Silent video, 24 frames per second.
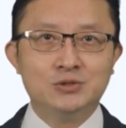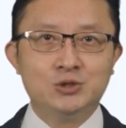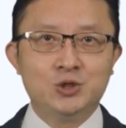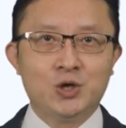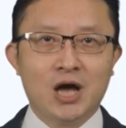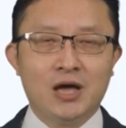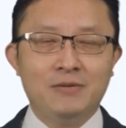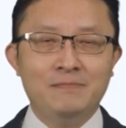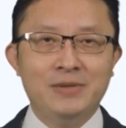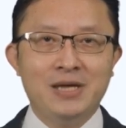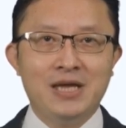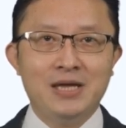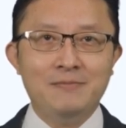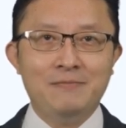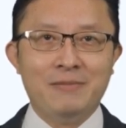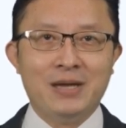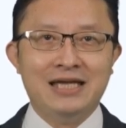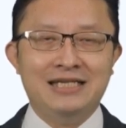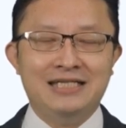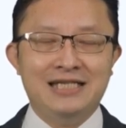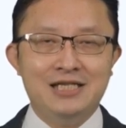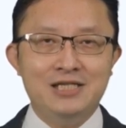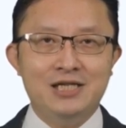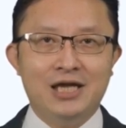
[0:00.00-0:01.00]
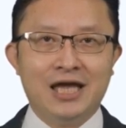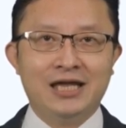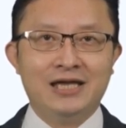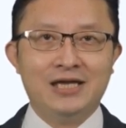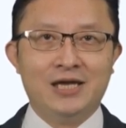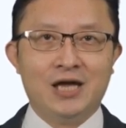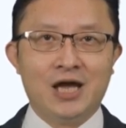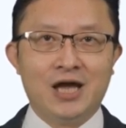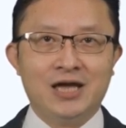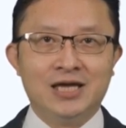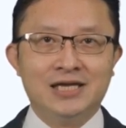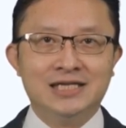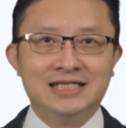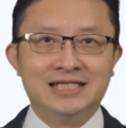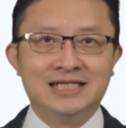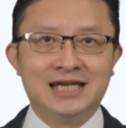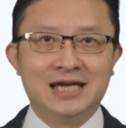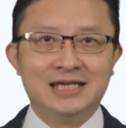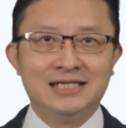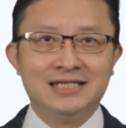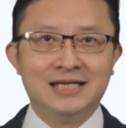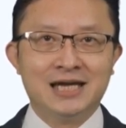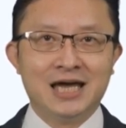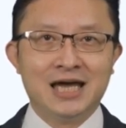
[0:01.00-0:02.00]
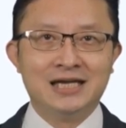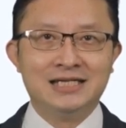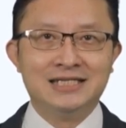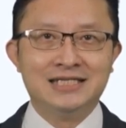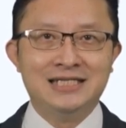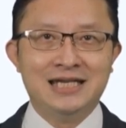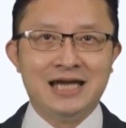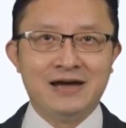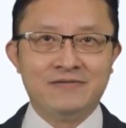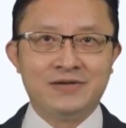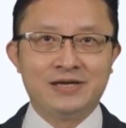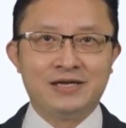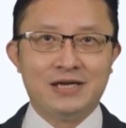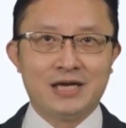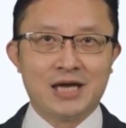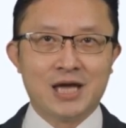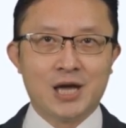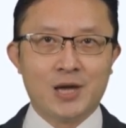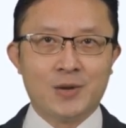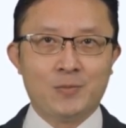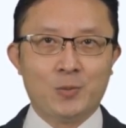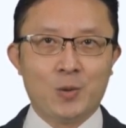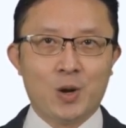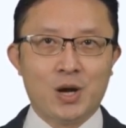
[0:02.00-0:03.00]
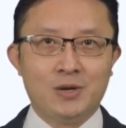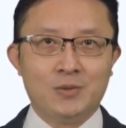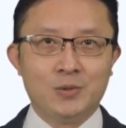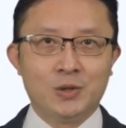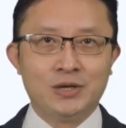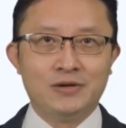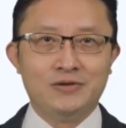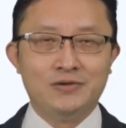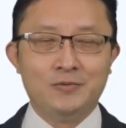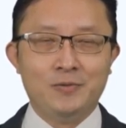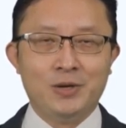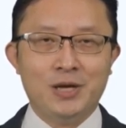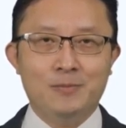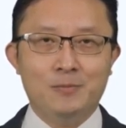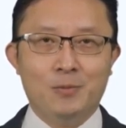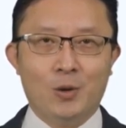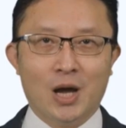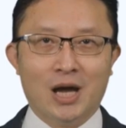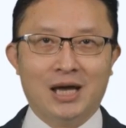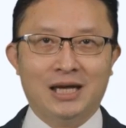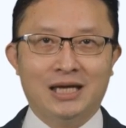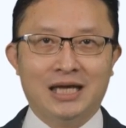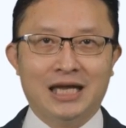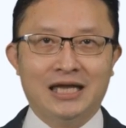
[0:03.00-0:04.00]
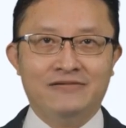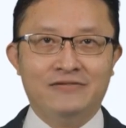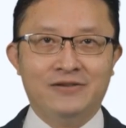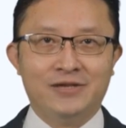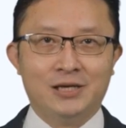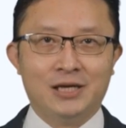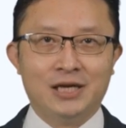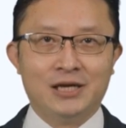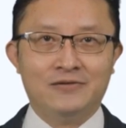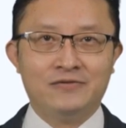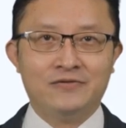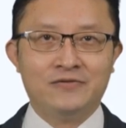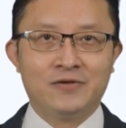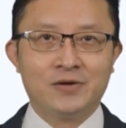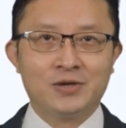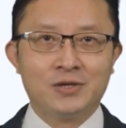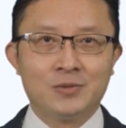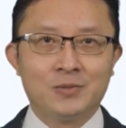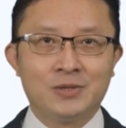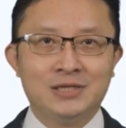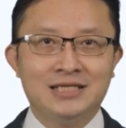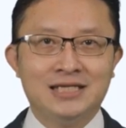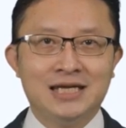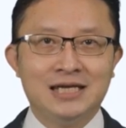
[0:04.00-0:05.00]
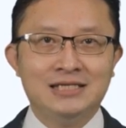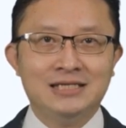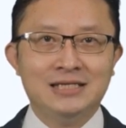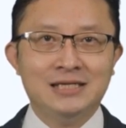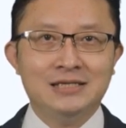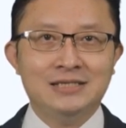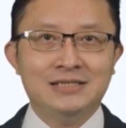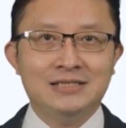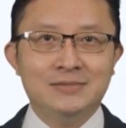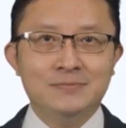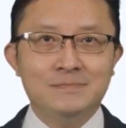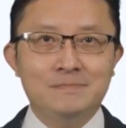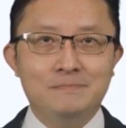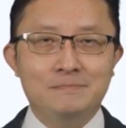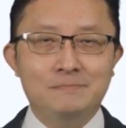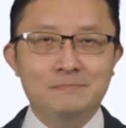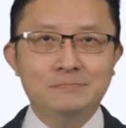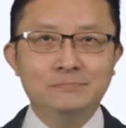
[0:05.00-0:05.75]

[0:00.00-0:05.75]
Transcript: Drop me a message at 9697-1131 if you need further assistance.